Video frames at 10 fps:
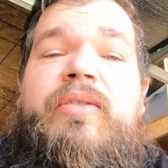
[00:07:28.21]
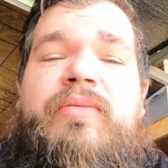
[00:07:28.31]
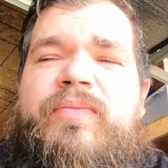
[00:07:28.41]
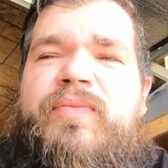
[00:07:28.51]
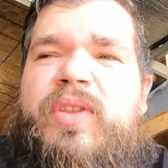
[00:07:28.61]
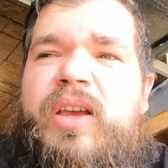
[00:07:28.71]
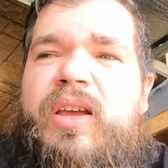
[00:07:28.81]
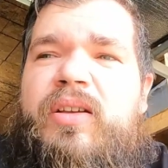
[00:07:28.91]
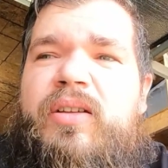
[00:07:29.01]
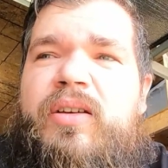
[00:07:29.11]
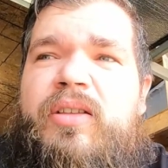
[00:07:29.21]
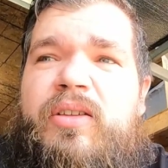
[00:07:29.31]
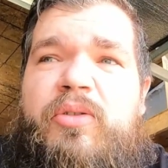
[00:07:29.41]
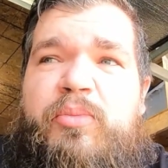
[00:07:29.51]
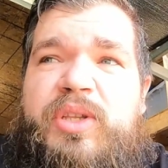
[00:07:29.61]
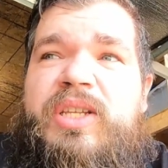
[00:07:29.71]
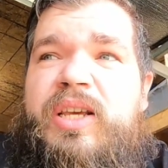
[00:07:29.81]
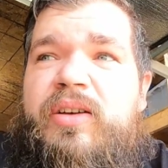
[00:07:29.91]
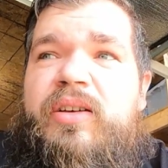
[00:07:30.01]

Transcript: And the patina